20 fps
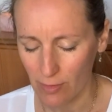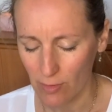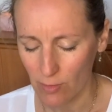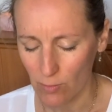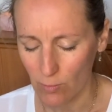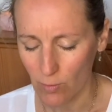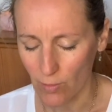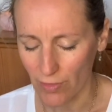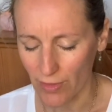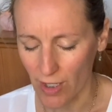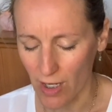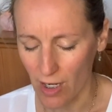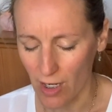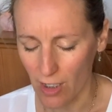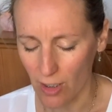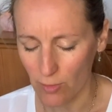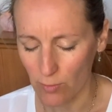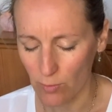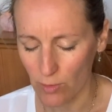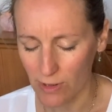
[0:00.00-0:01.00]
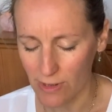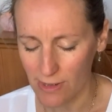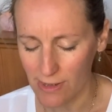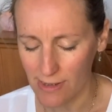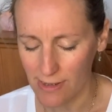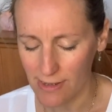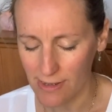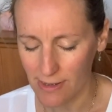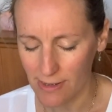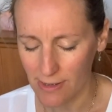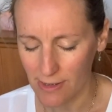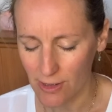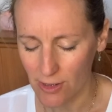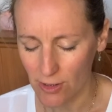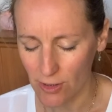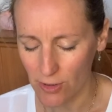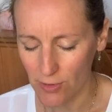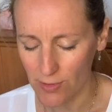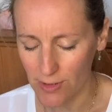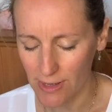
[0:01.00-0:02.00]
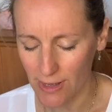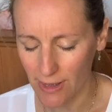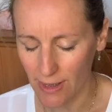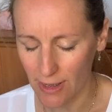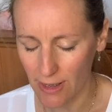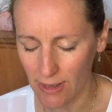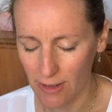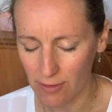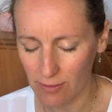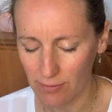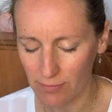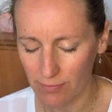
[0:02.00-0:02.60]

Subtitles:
what the heart wants you to hear.